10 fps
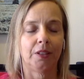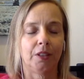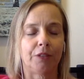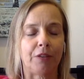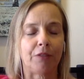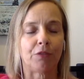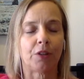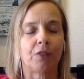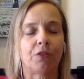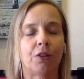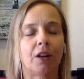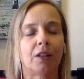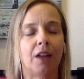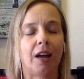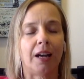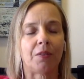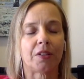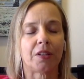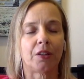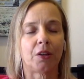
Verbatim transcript: Grateful for our lives and